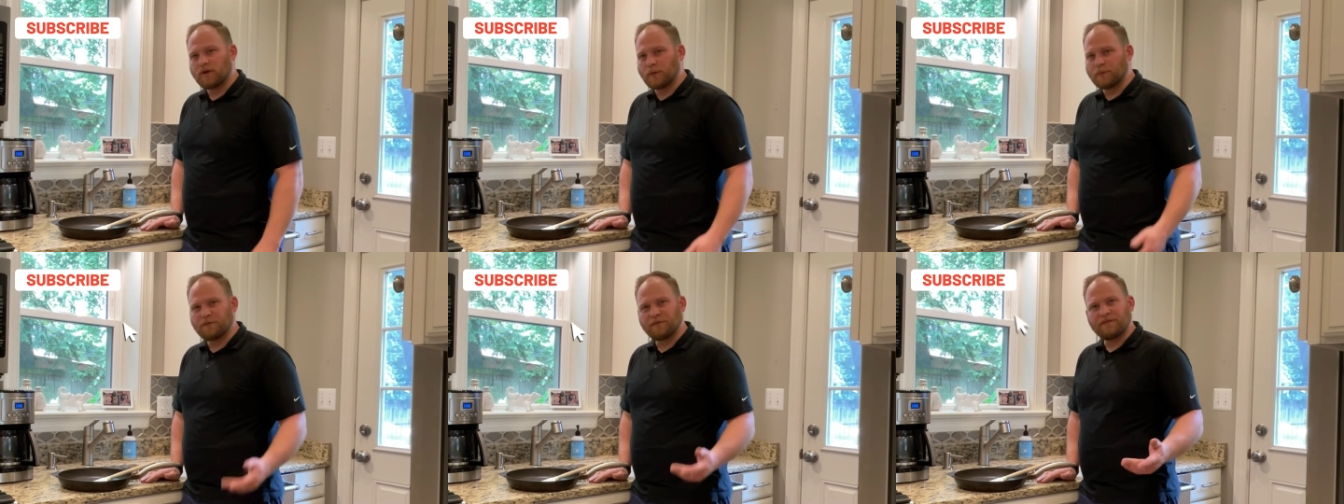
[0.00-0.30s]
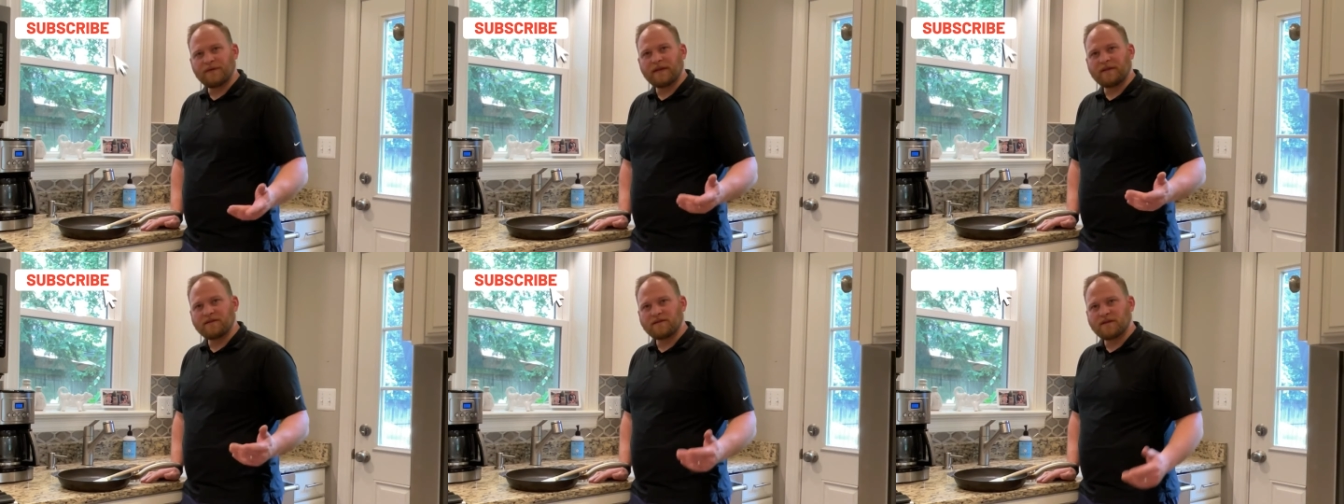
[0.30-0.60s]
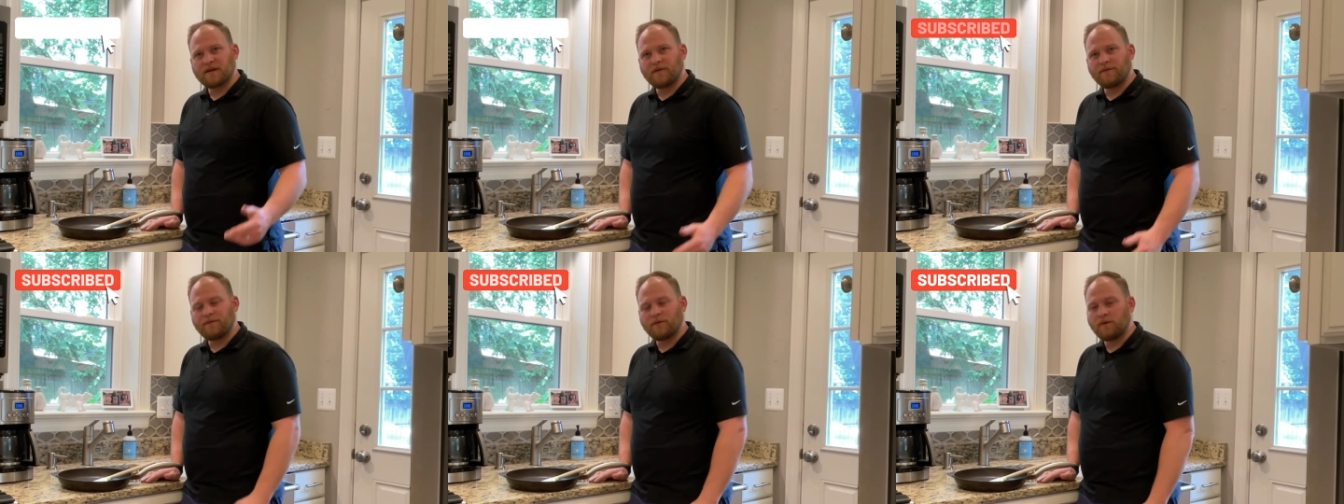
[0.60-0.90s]
Hope you found this
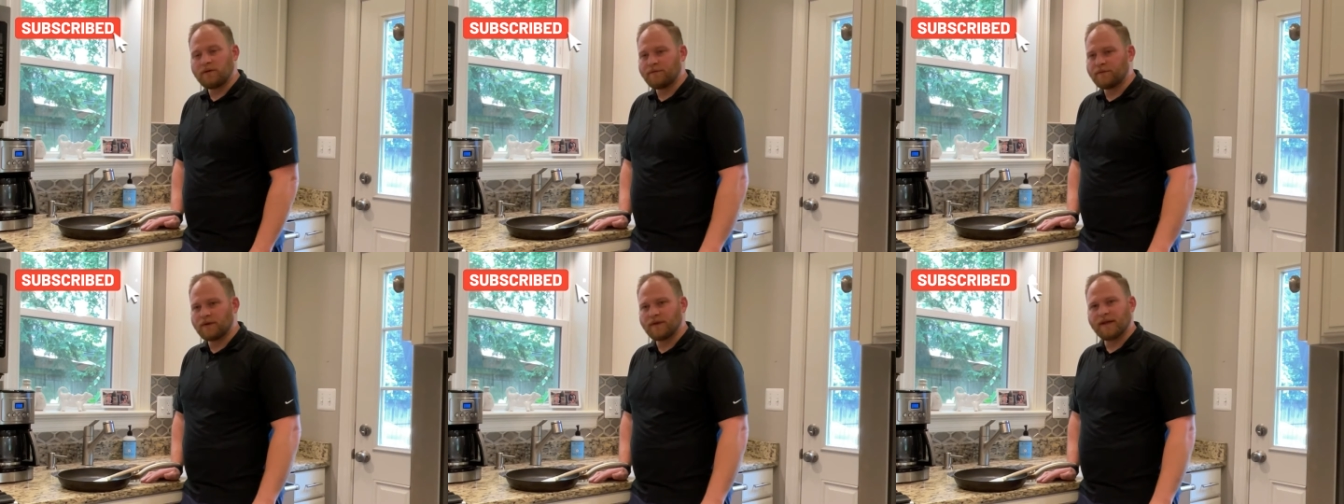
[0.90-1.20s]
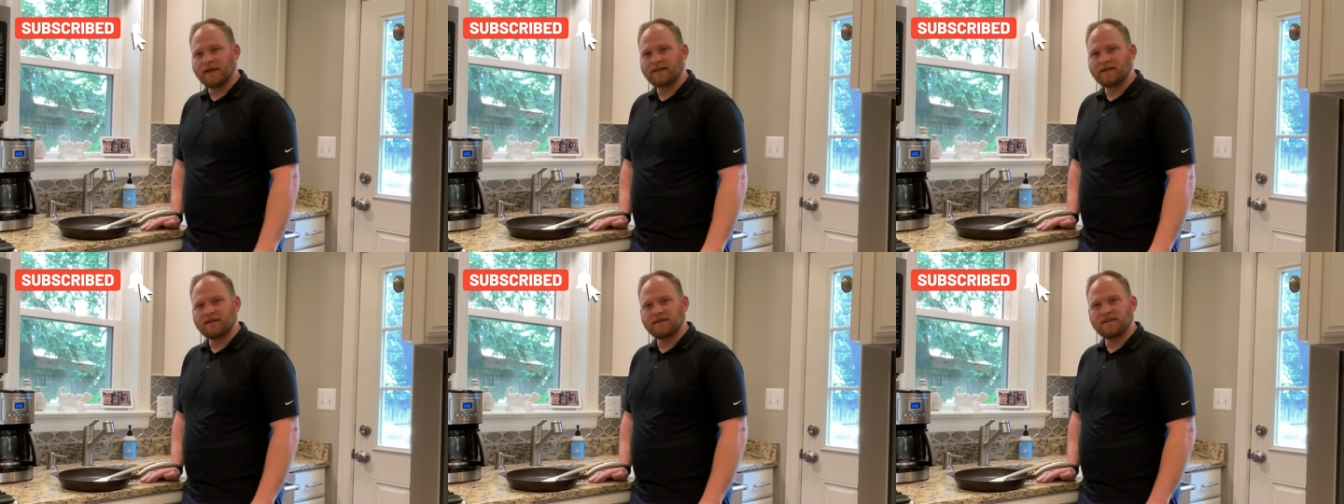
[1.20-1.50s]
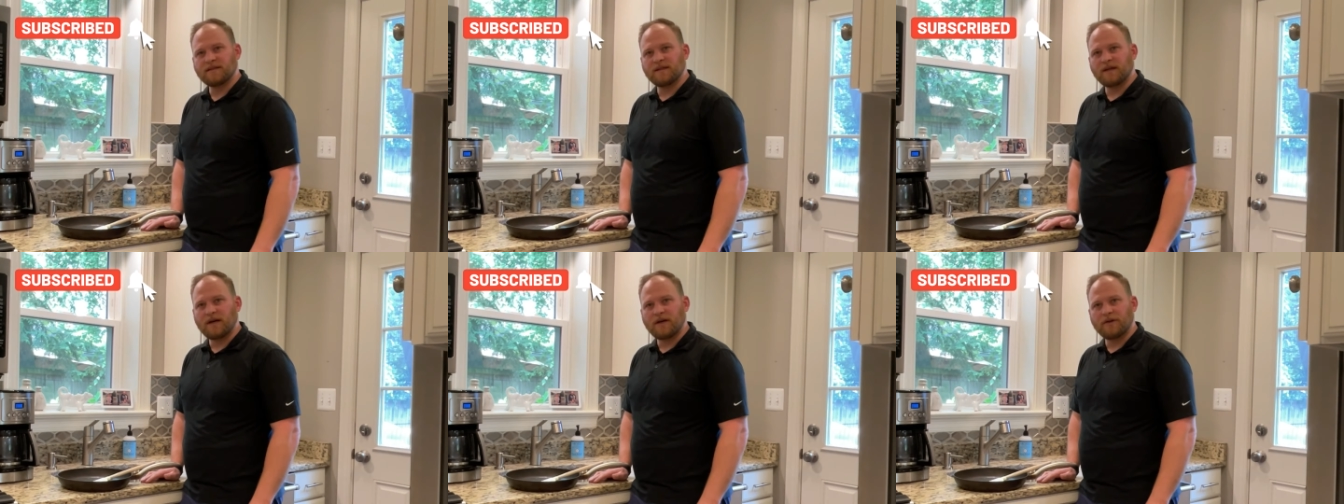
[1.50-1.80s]
helpful. If you'd like to
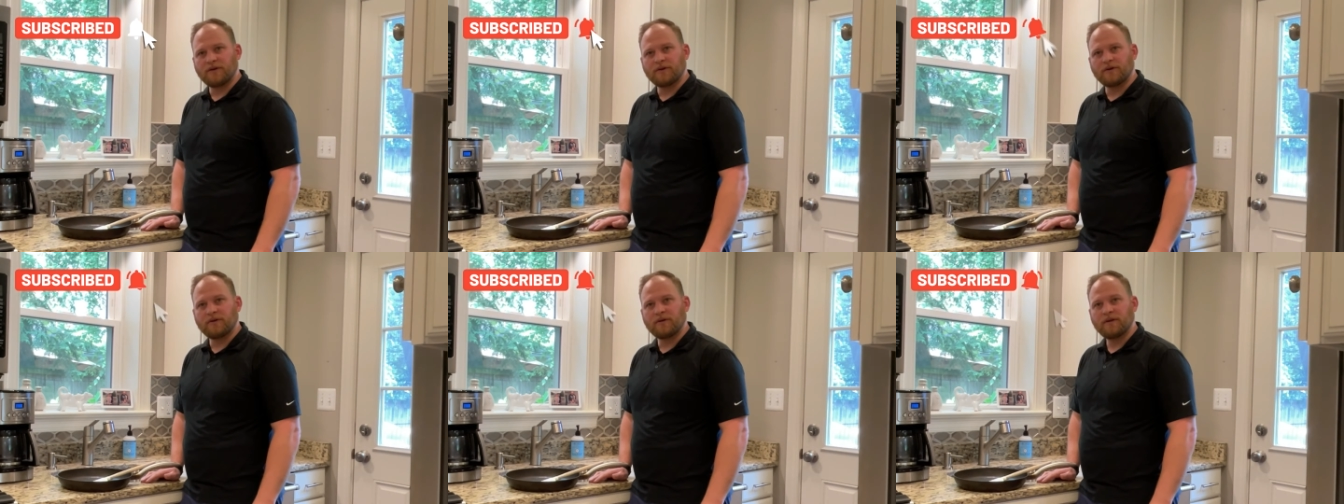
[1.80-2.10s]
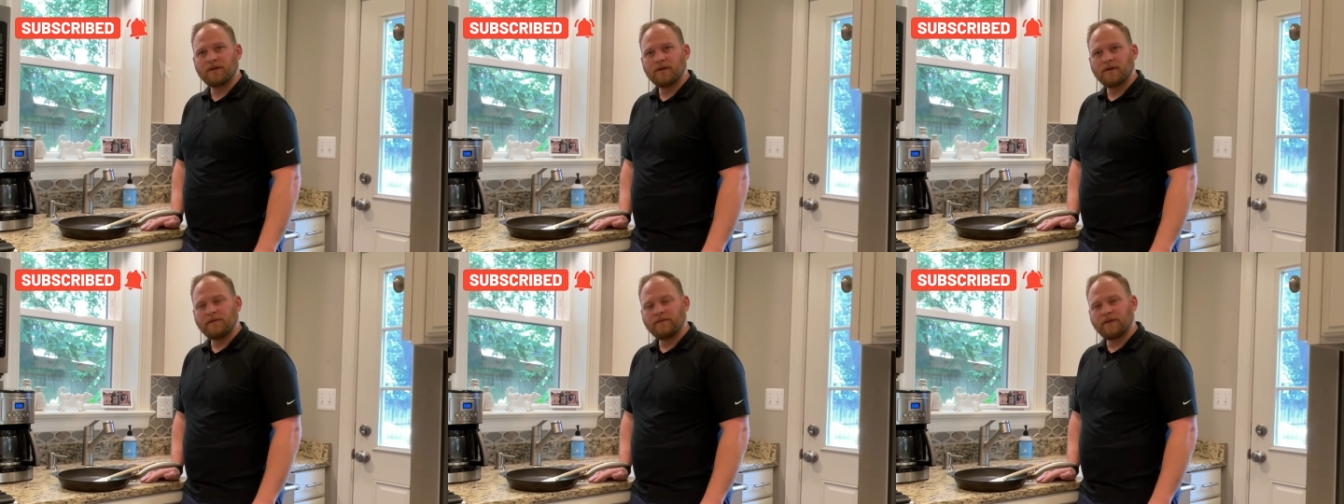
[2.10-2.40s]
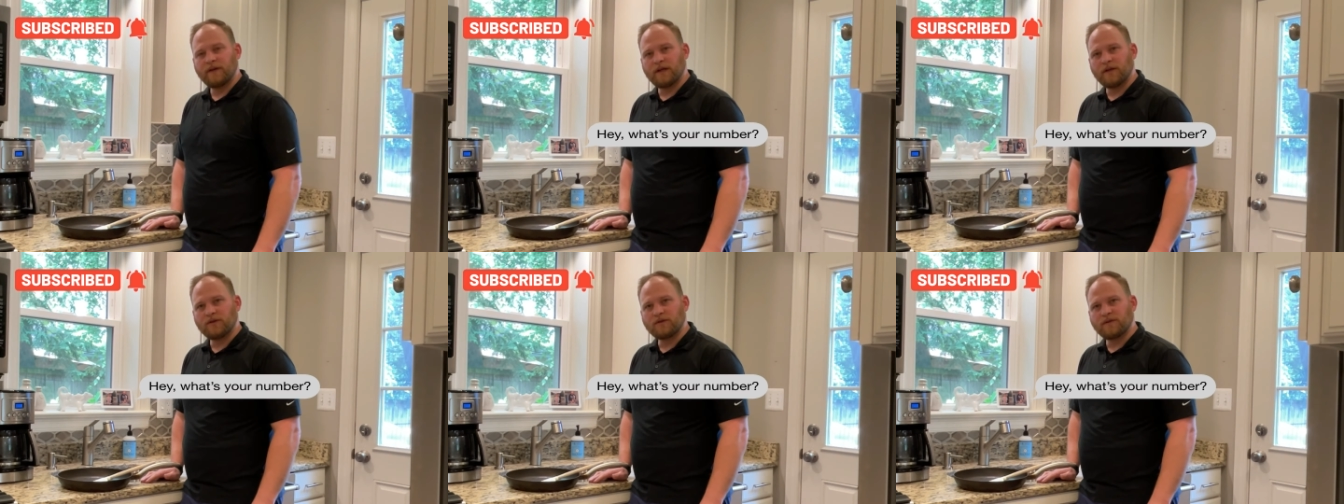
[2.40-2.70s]
see other
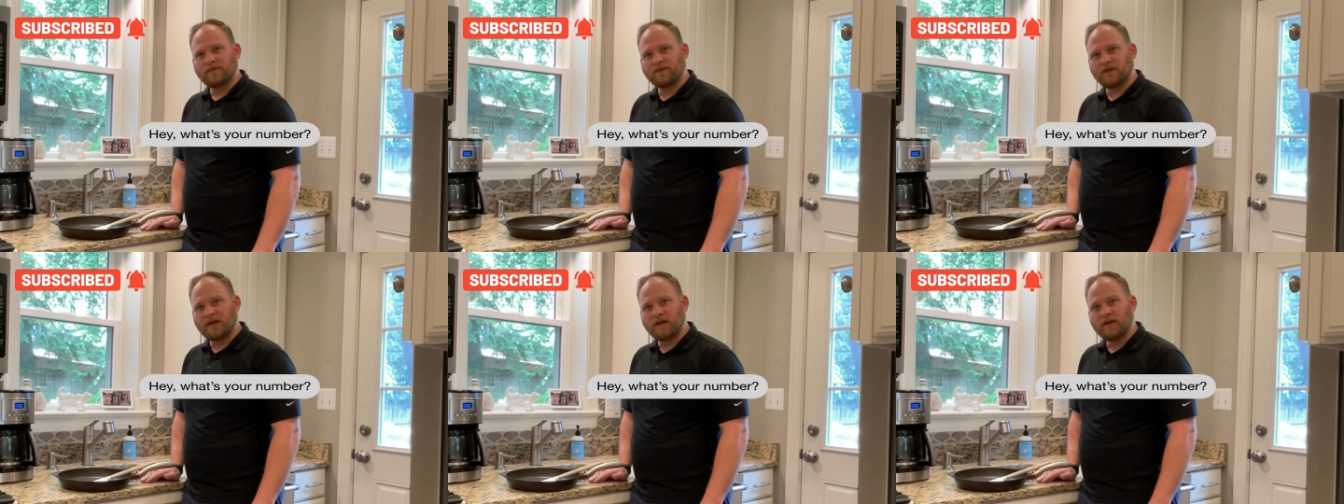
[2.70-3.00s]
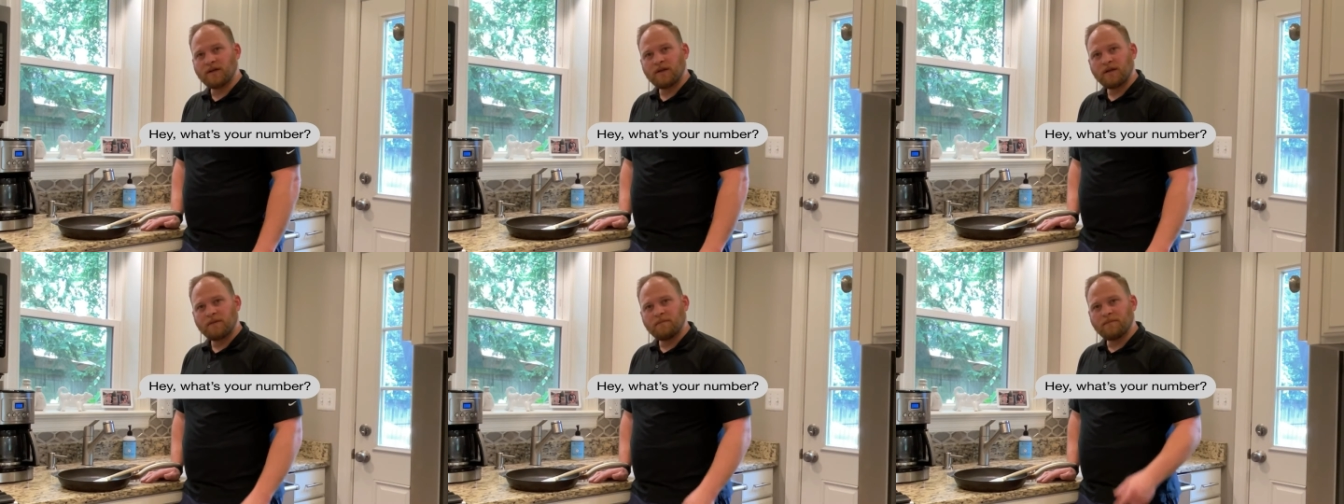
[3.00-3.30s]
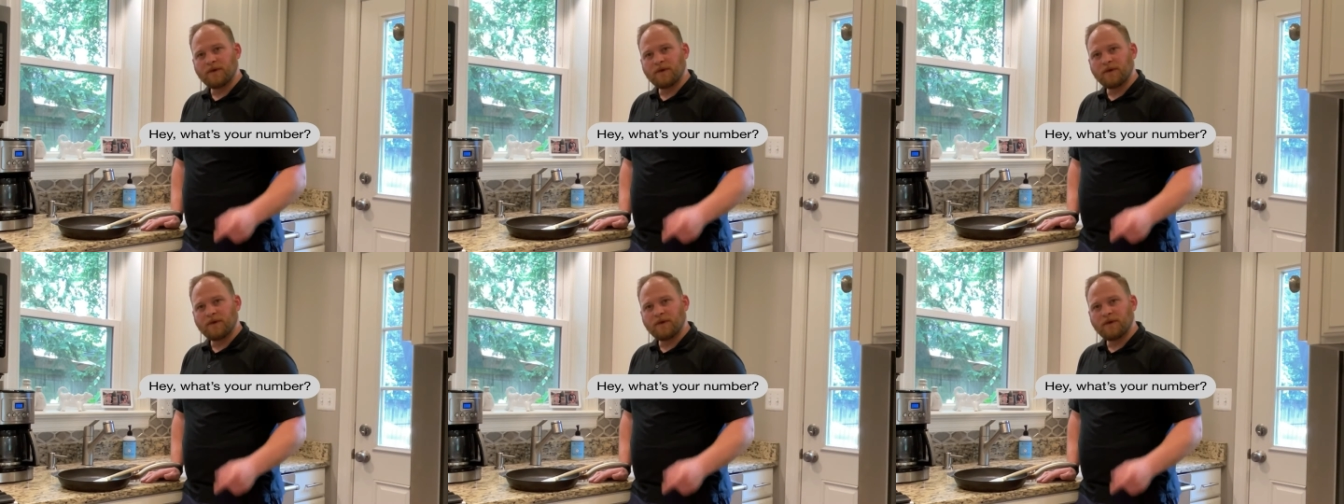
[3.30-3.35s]
videos I've done,